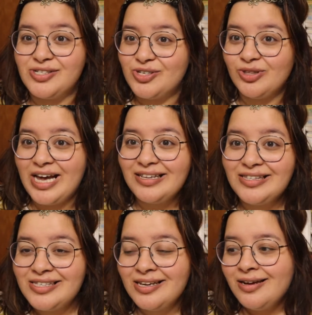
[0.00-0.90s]
so
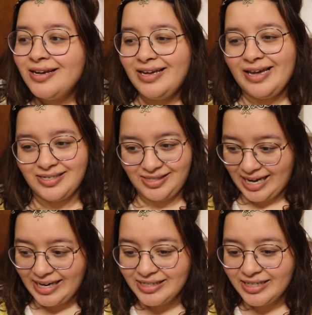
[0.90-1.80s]
that's
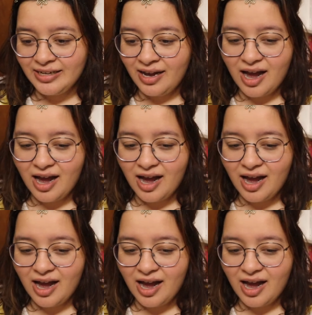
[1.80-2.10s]
exciting.